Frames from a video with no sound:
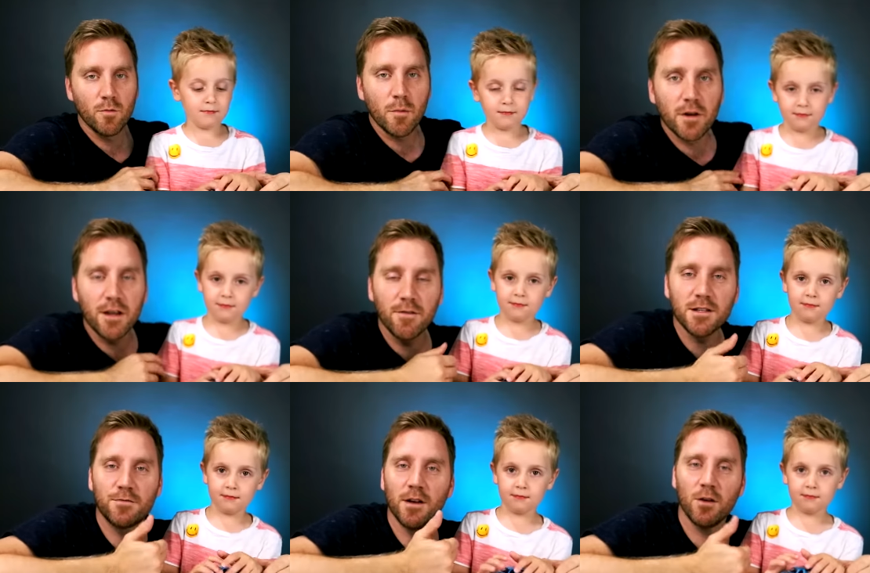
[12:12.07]
Speaker 1: Remember to give
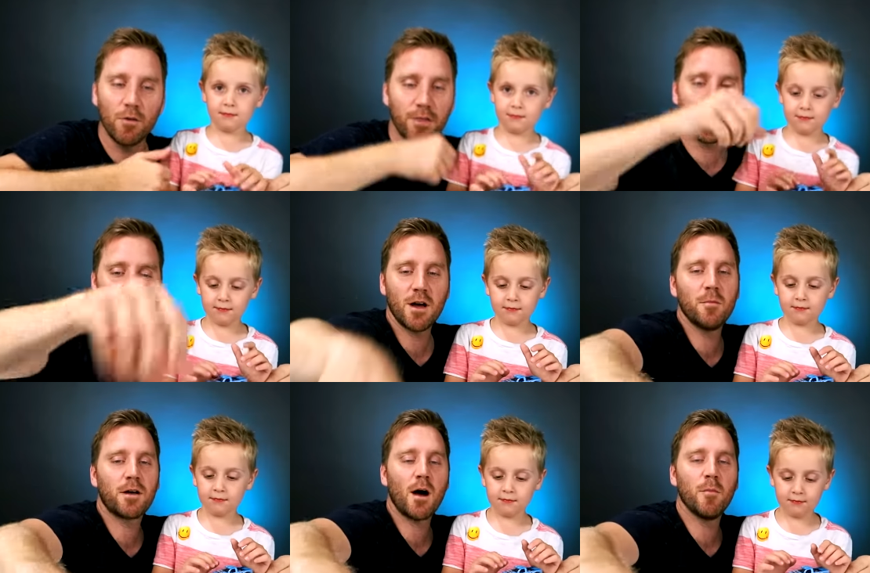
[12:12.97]
this video a thumbs
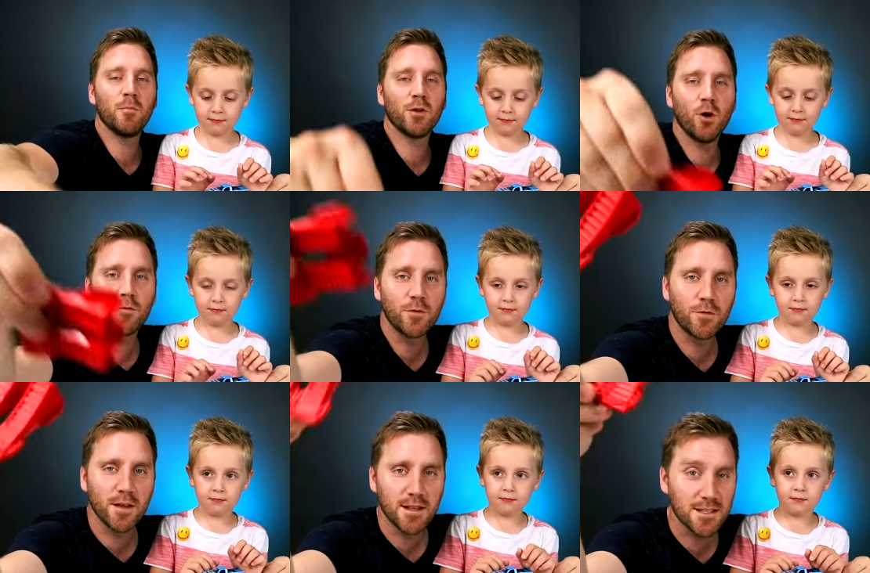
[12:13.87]
up. Comment below if you
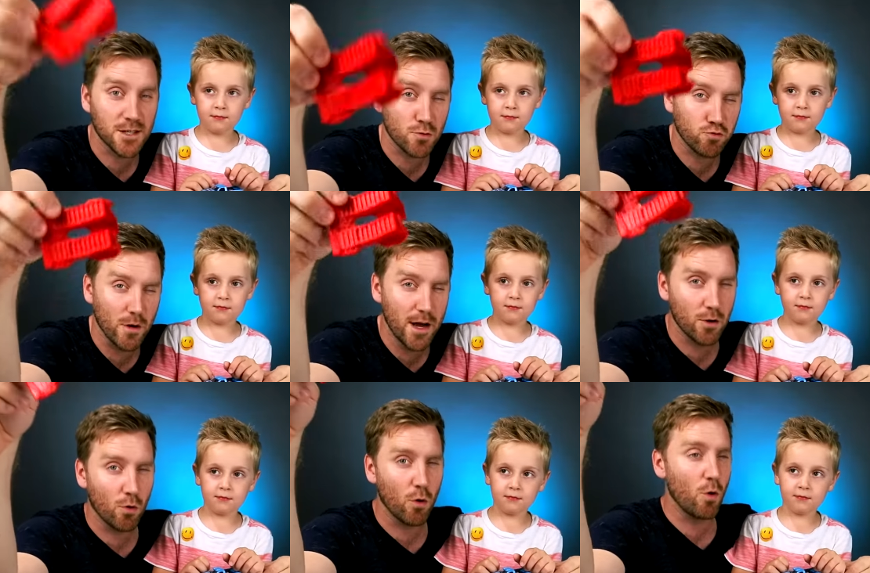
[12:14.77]
think this is red
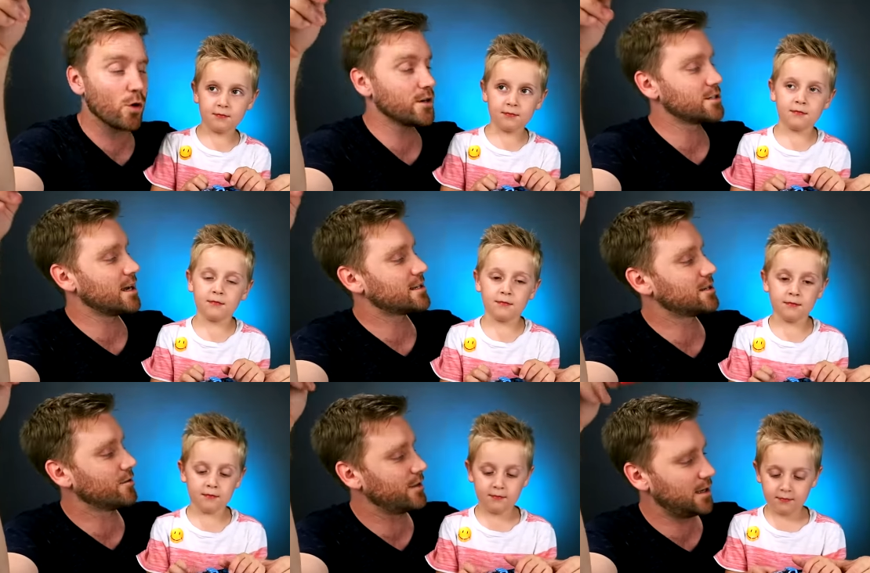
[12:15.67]
or orange. I
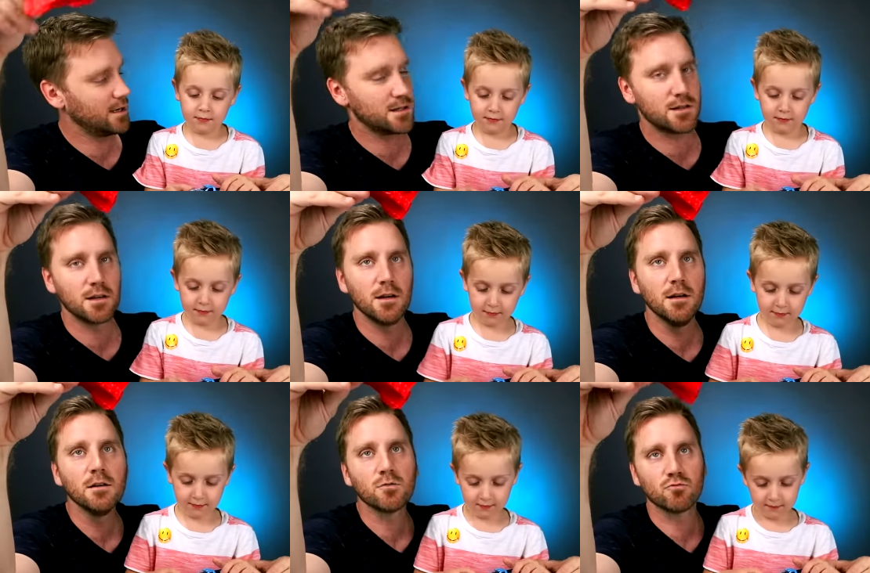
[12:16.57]
still think it's
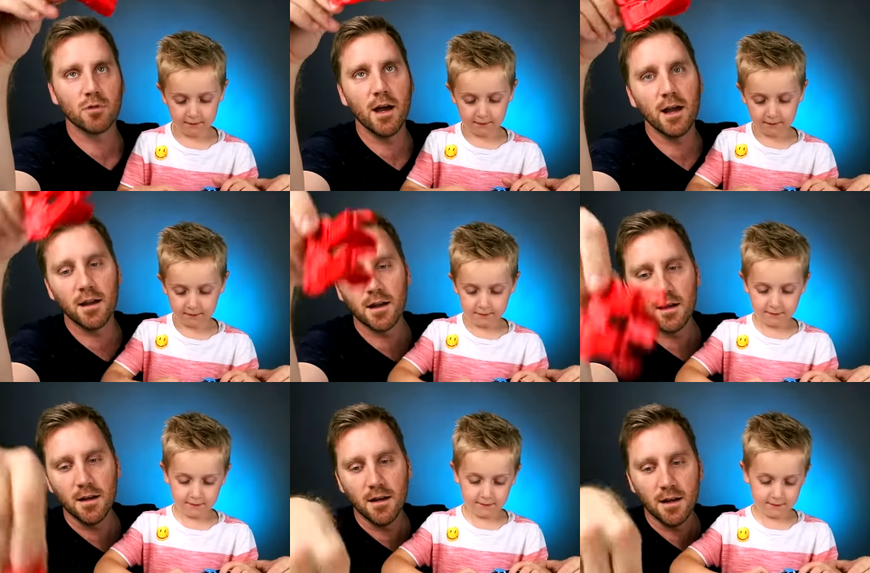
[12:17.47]
red.
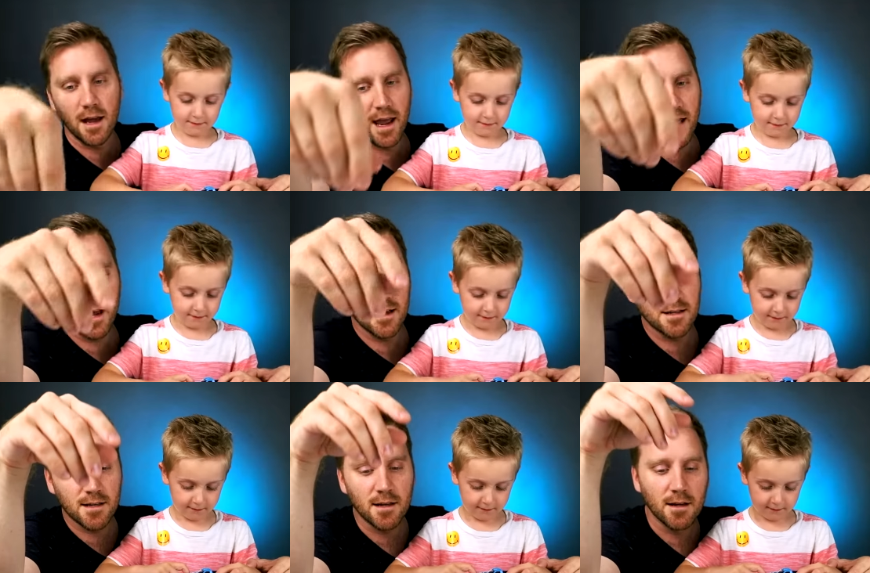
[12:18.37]

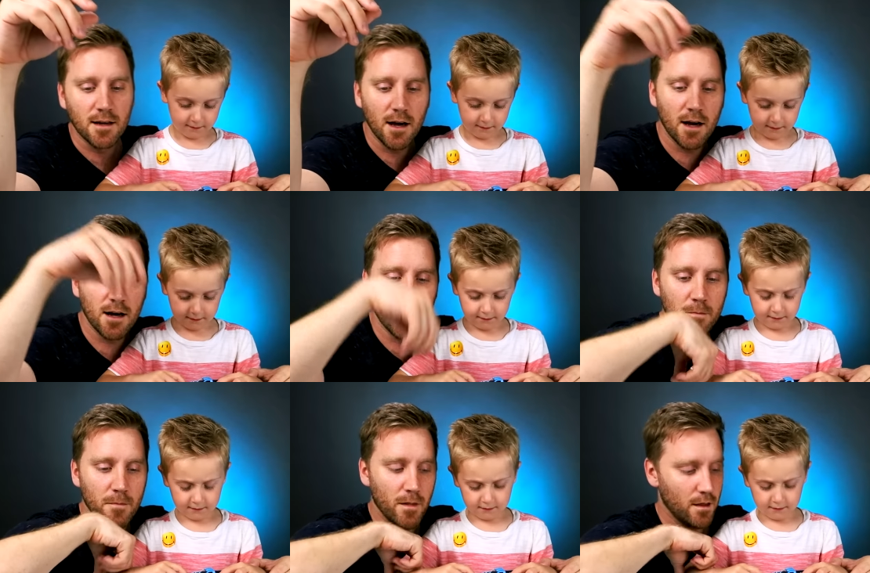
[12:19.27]
And
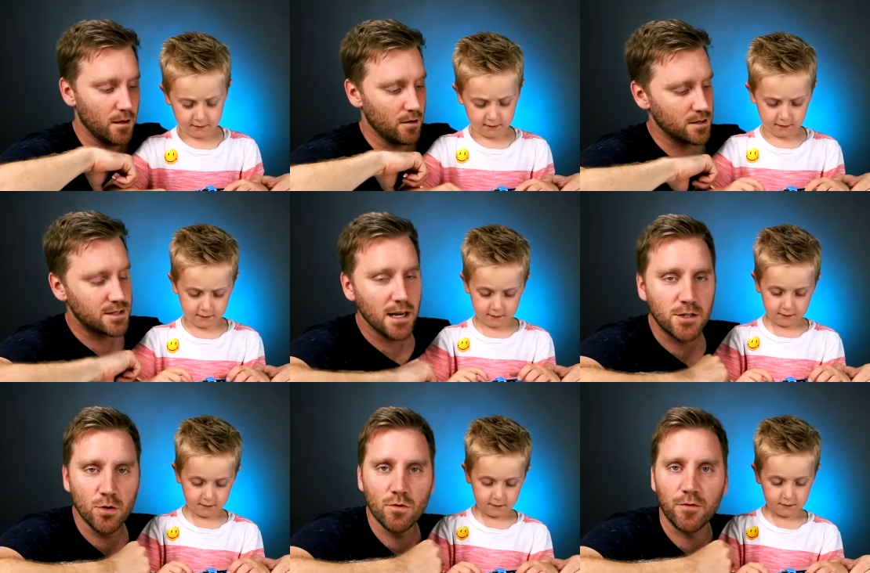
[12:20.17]
stay
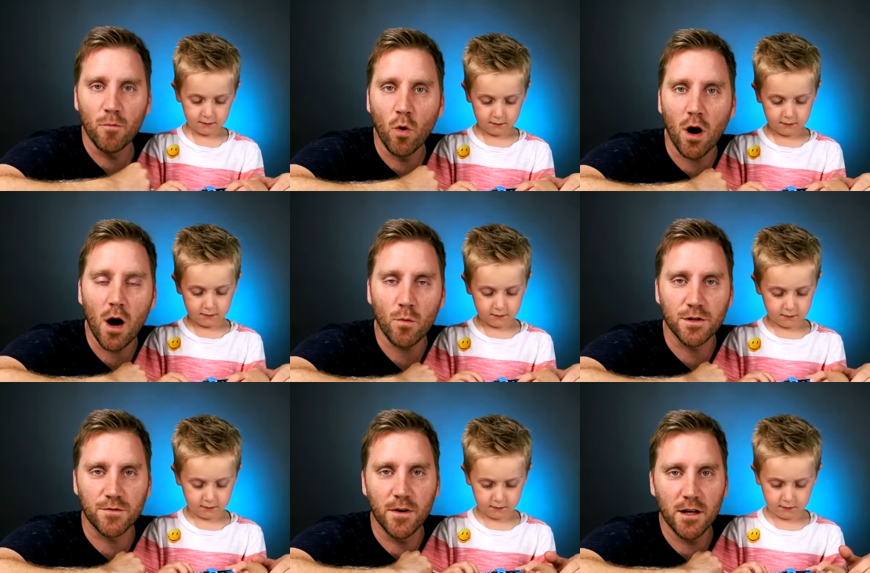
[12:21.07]
tuned for more Hot
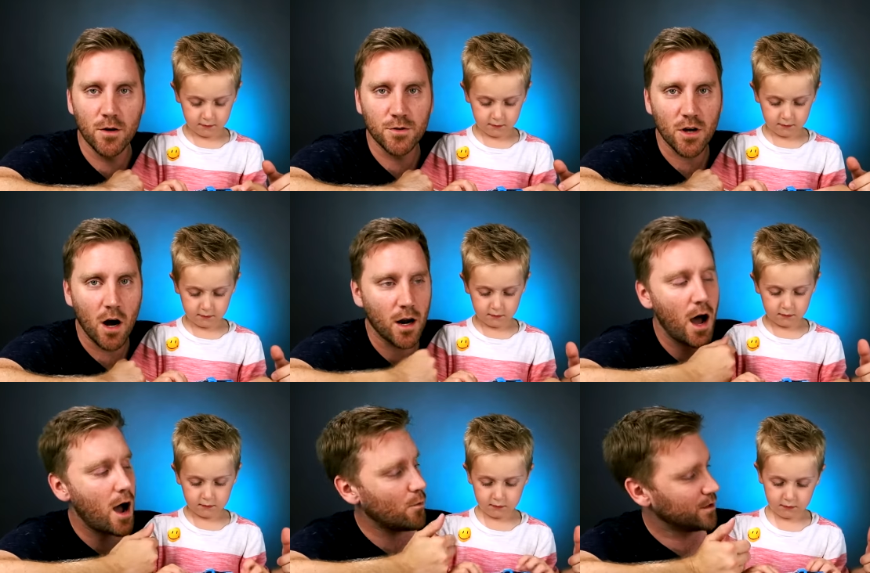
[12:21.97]
Wheels videos on
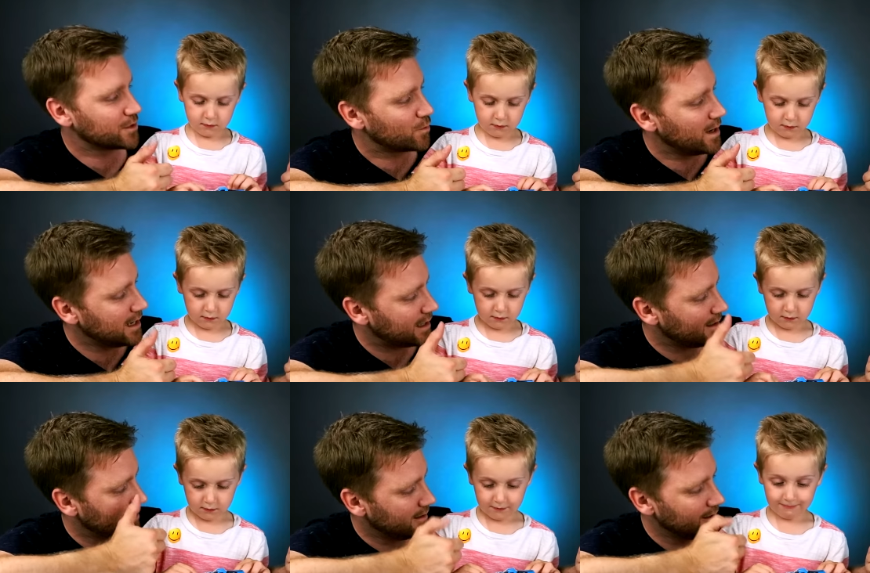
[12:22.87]
Hot Wheels Week
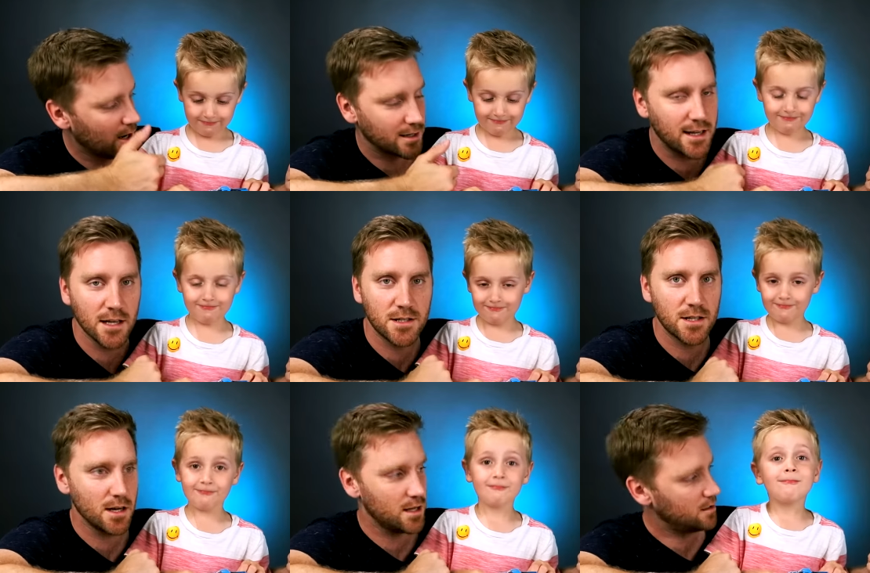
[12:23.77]
on Kid
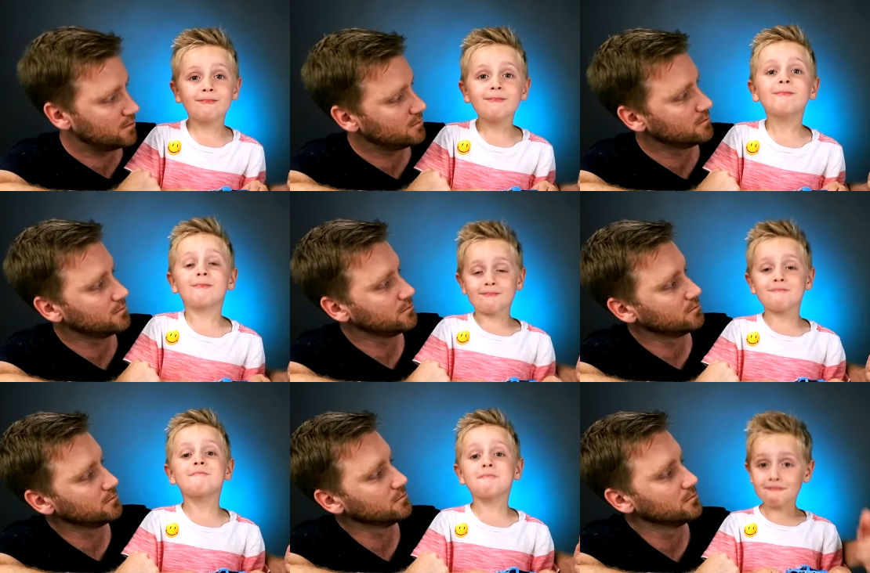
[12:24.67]
City.
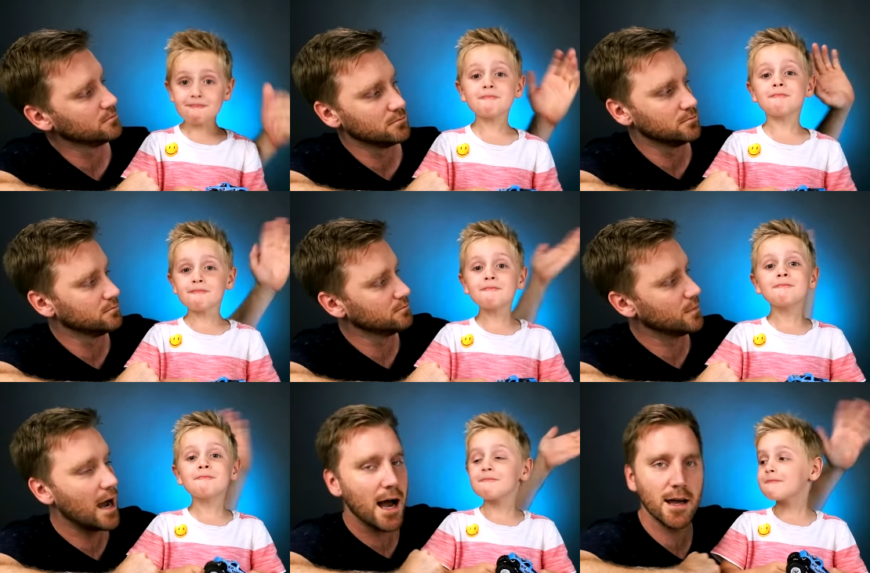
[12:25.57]

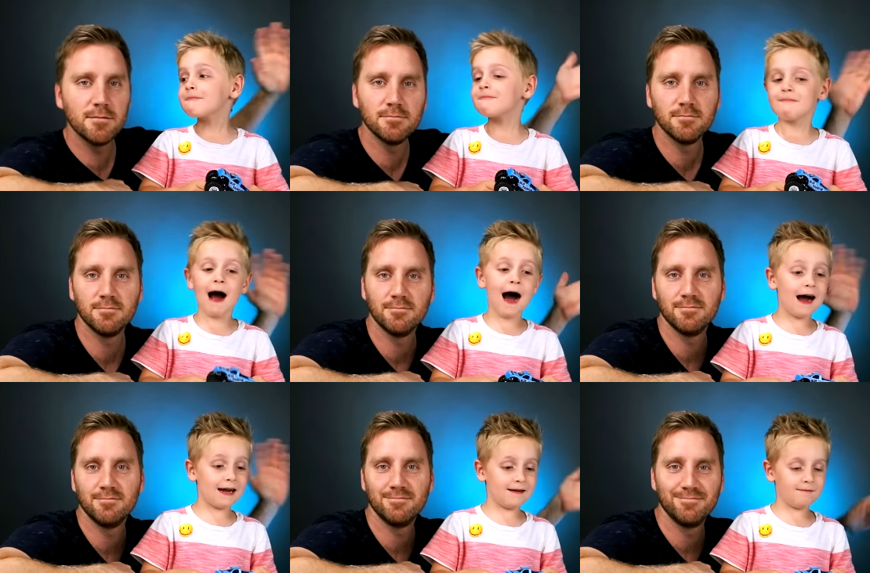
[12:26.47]
Bye.
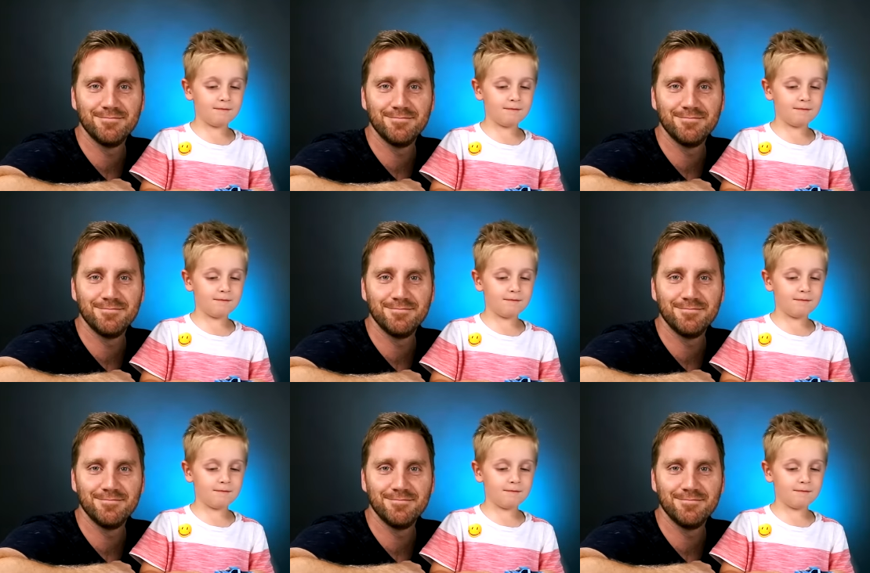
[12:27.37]
Speaker 2: Bye.